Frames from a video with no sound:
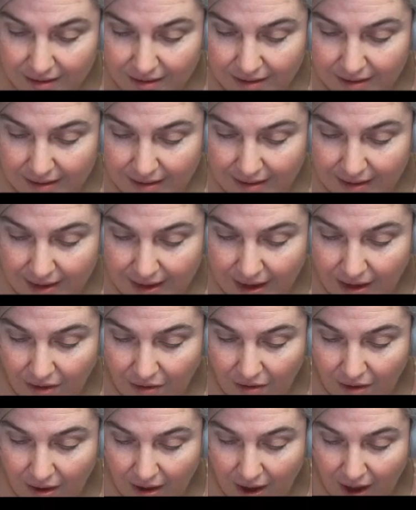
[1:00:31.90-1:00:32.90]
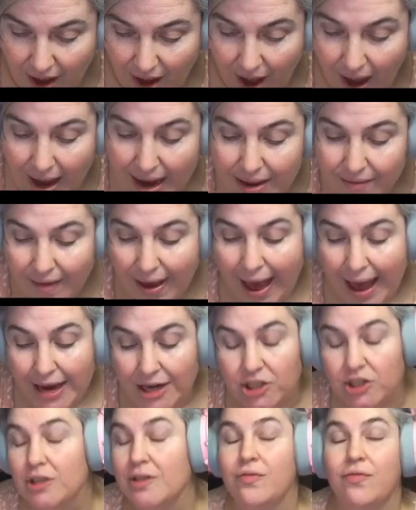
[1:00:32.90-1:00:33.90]
Now, I have
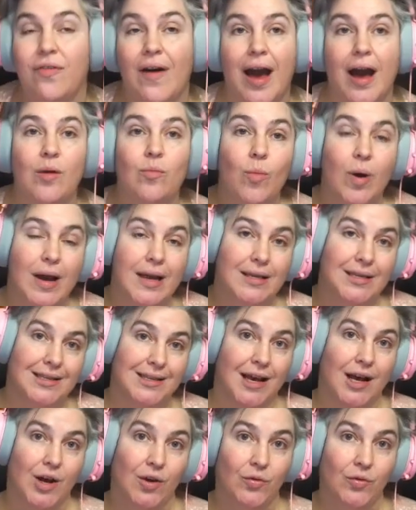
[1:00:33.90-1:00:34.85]
actually found myself